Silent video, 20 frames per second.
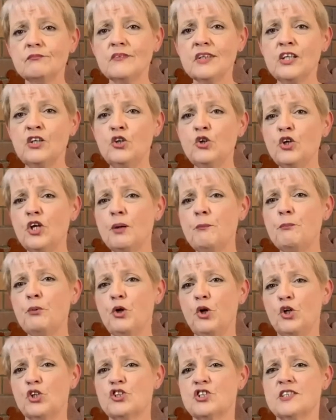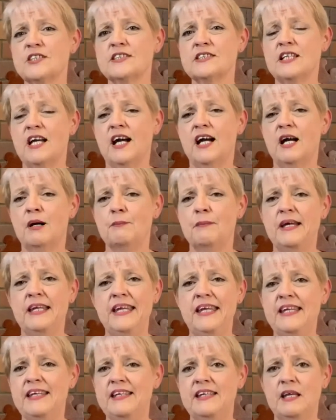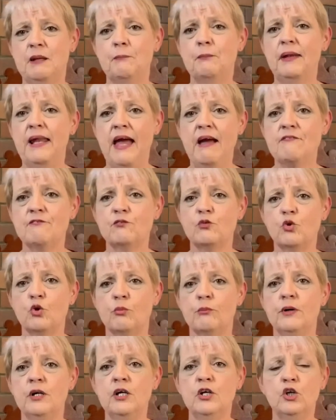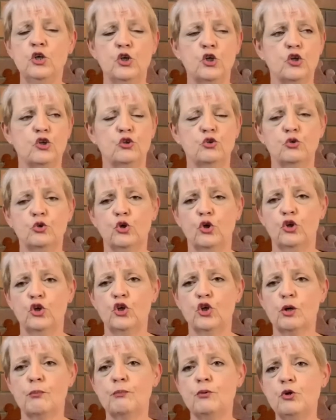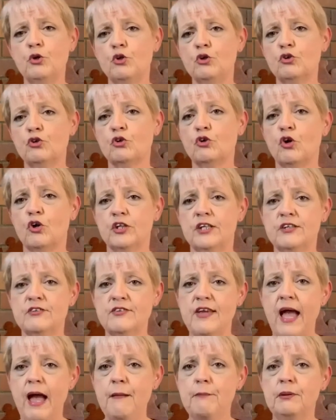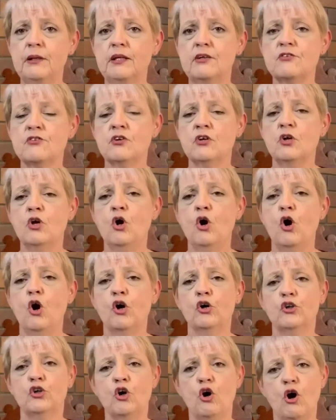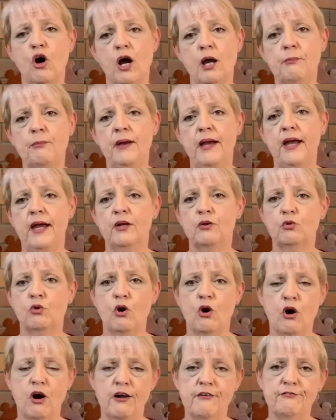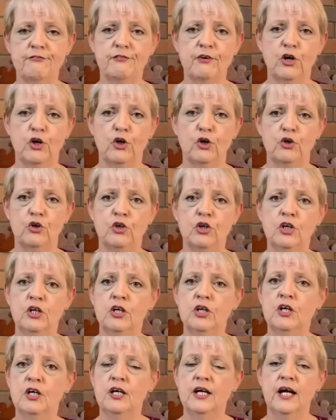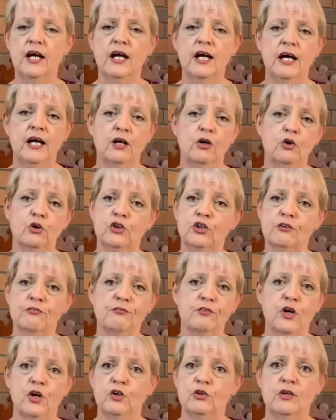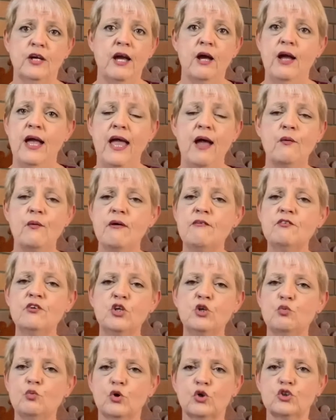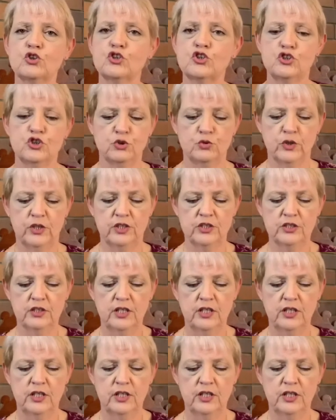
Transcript: you can purchase an editing platform. You can do it on your computer, on your tablet, on your iPad or iPhone, on your phone, however you want to do it.